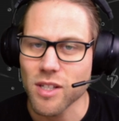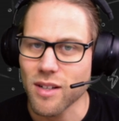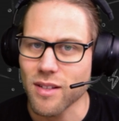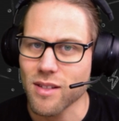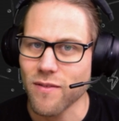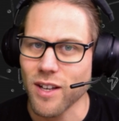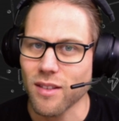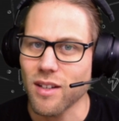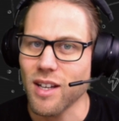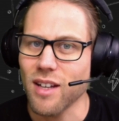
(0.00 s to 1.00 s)
besides the
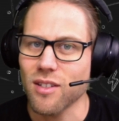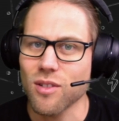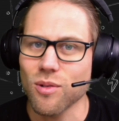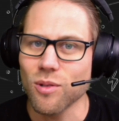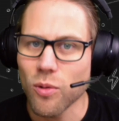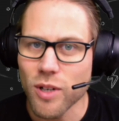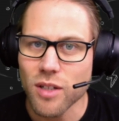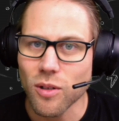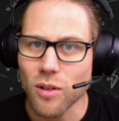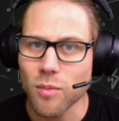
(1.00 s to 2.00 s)
fact that I had to
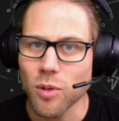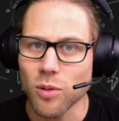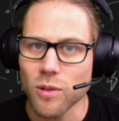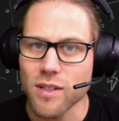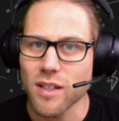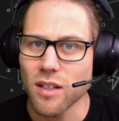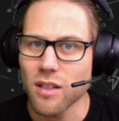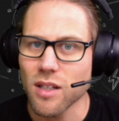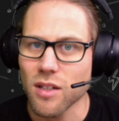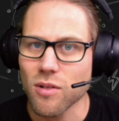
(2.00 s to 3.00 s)
read all the bolts
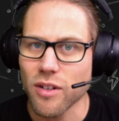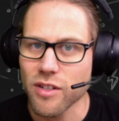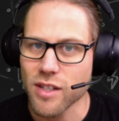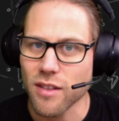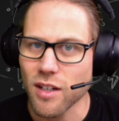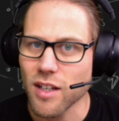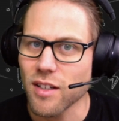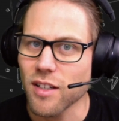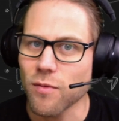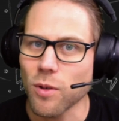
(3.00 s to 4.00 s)
and had to understand the
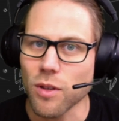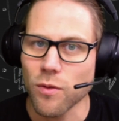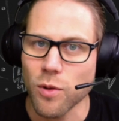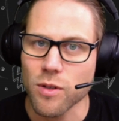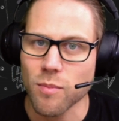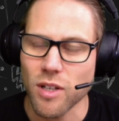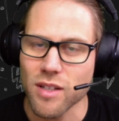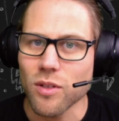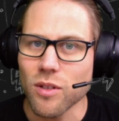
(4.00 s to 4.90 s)
Lightning Network in the first place.